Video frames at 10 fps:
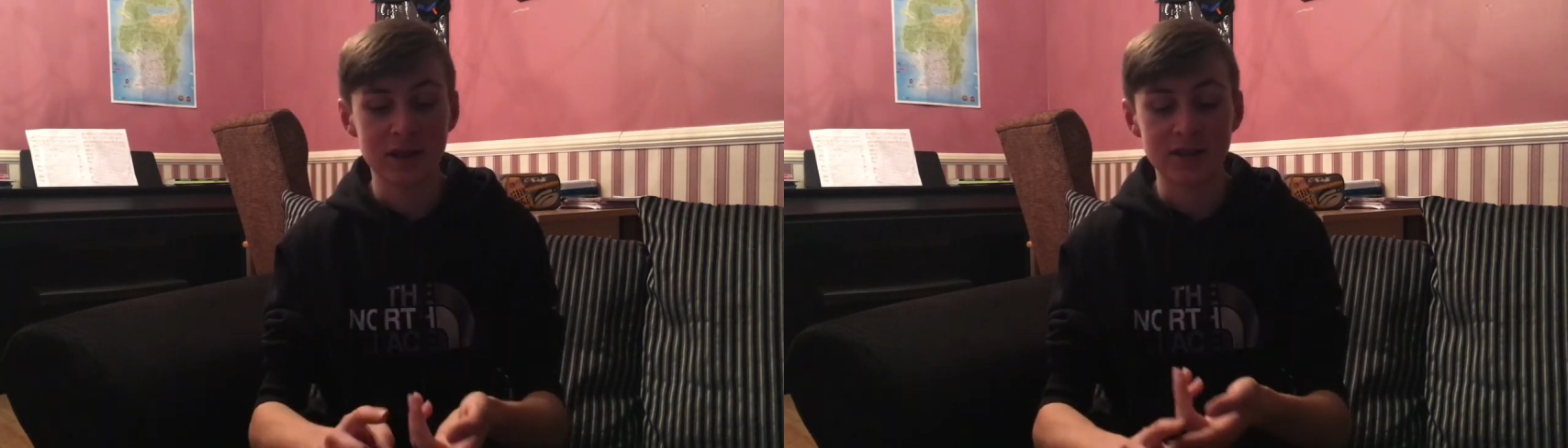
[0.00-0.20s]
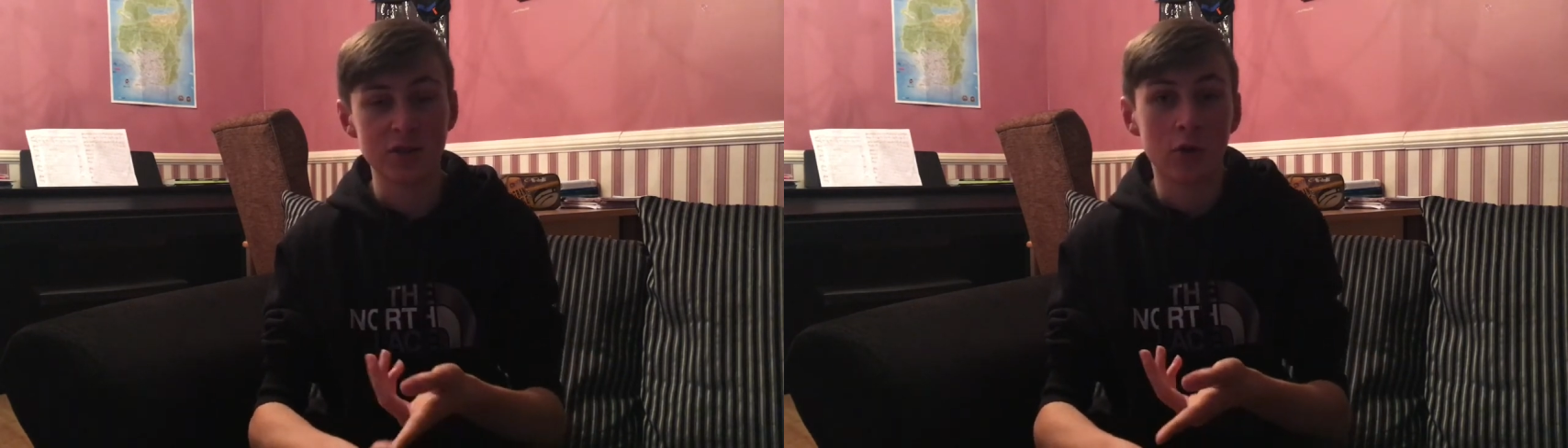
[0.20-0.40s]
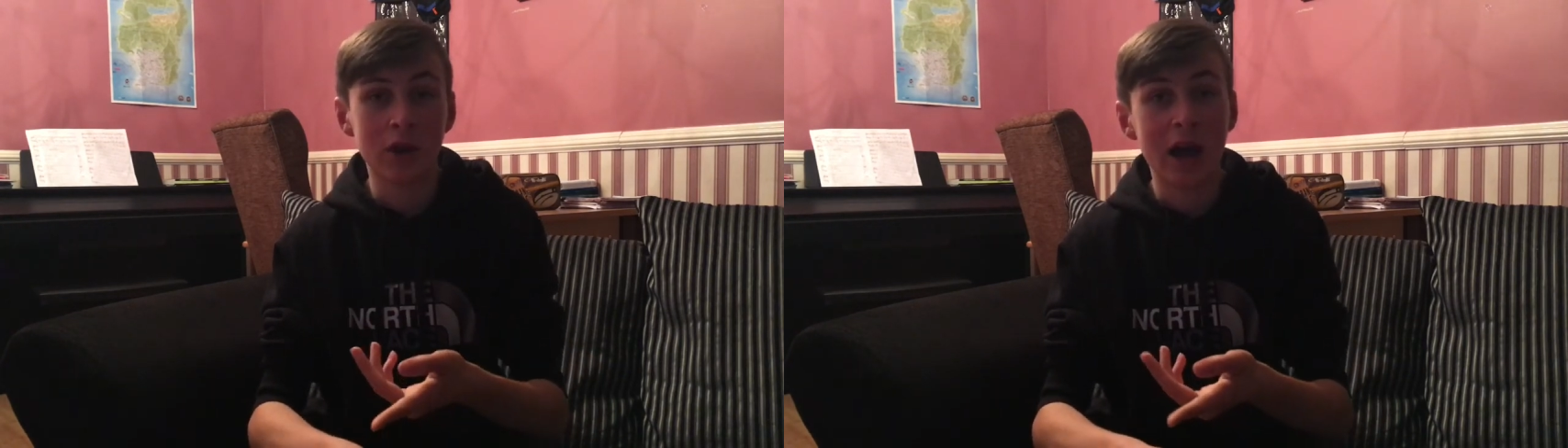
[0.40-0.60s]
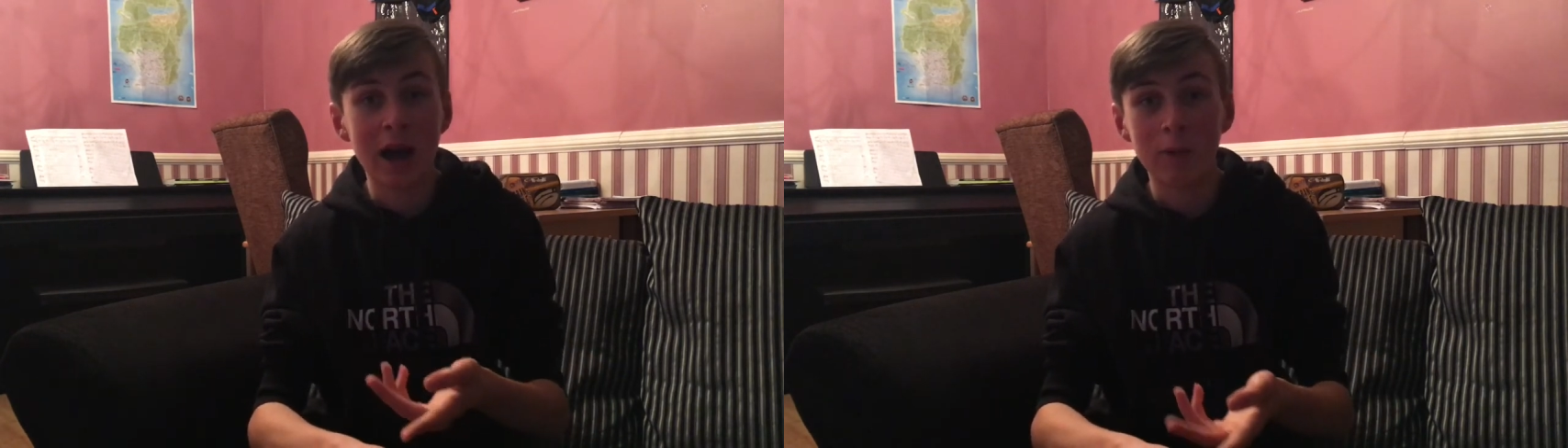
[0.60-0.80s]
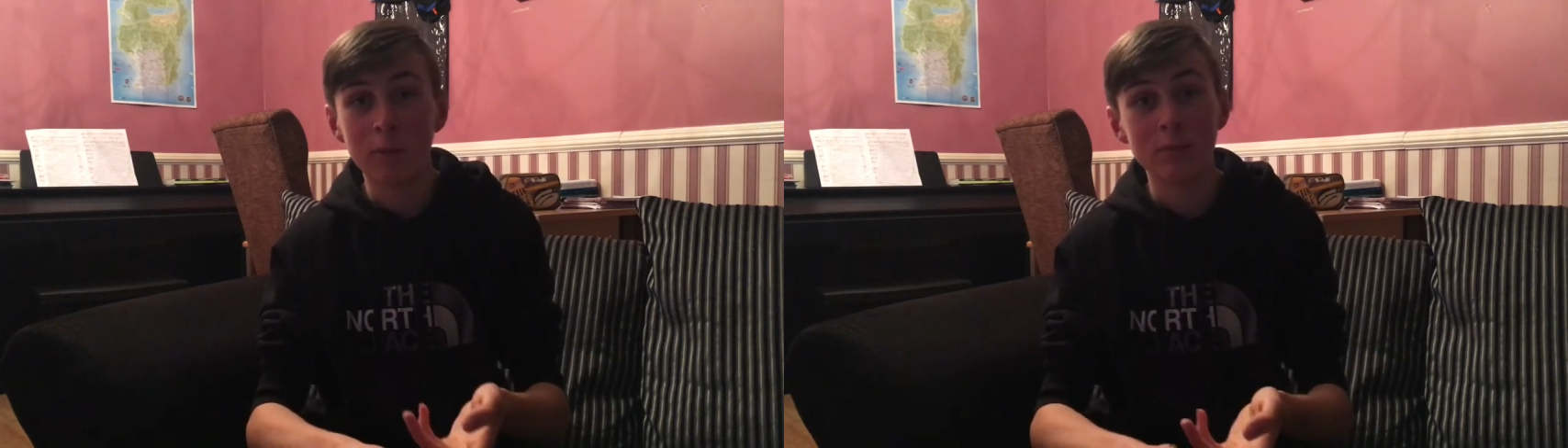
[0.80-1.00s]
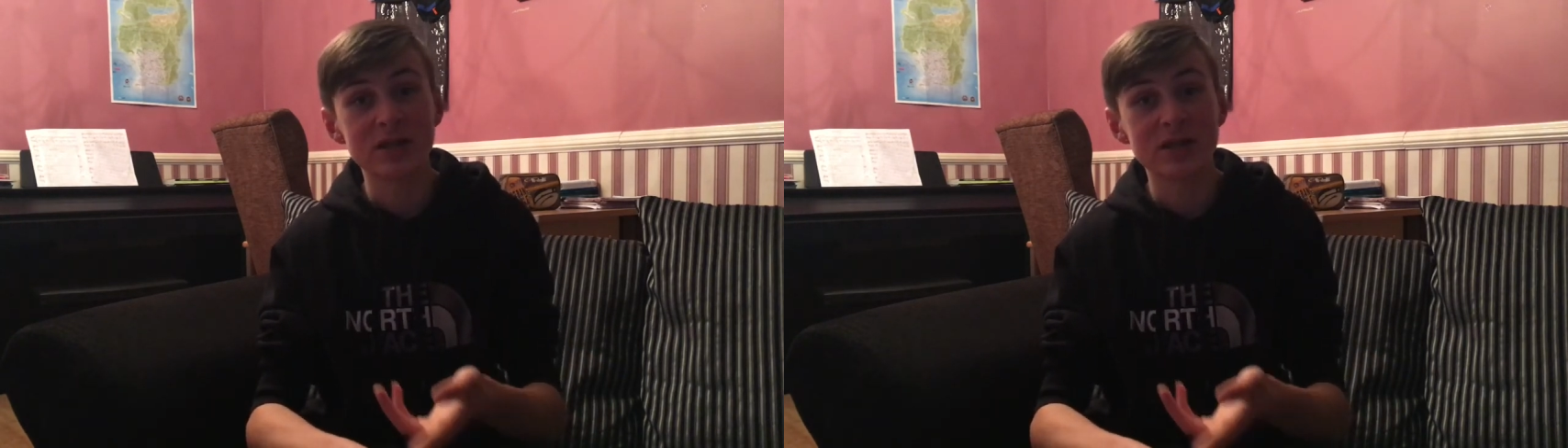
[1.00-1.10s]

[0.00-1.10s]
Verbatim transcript: He has his own album,